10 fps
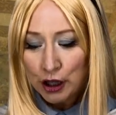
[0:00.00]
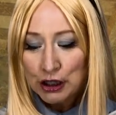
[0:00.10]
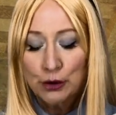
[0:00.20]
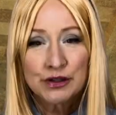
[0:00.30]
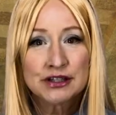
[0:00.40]

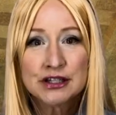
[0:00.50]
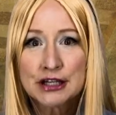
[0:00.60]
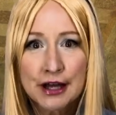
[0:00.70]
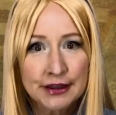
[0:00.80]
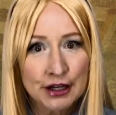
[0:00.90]
There was
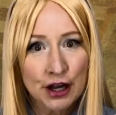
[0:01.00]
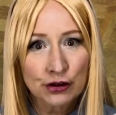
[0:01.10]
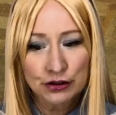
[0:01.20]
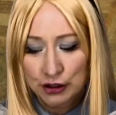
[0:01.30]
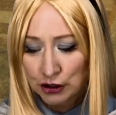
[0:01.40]
nothing
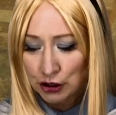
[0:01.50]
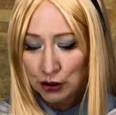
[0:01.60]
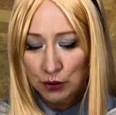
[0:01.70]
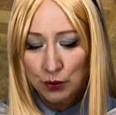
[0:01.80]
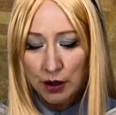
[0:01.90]
else to
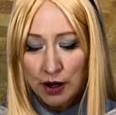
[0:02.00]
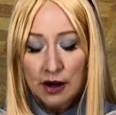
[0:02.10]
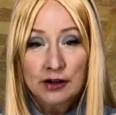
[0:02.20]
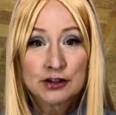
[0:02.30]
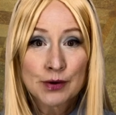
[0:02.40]
do,
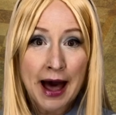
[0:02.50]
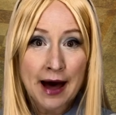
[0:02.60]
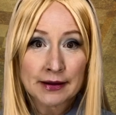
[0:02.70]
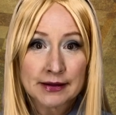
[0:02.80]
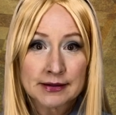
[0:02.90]
so
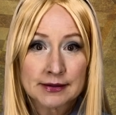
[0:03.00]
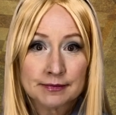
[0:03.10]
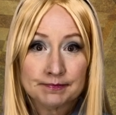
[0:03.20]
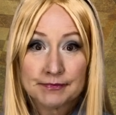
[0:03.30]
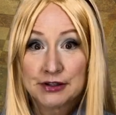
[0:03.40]
Alice
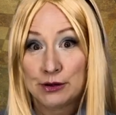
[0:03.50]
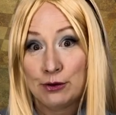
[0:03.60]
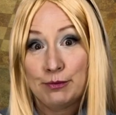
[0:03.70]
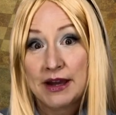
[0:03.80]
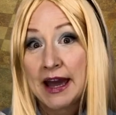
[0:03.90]

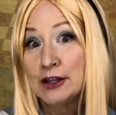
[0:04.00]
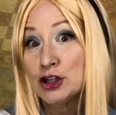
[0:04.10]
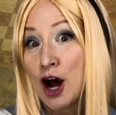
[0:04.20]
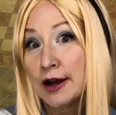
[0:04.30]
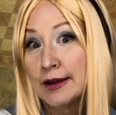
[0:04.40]
soon began
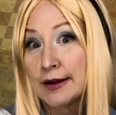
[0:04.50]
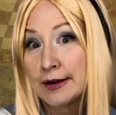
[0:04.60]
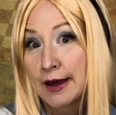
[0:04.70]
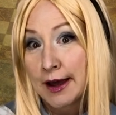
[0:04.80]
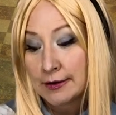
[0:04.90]
talking
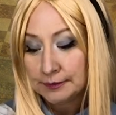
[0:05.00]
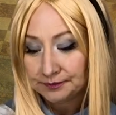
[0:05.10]
again.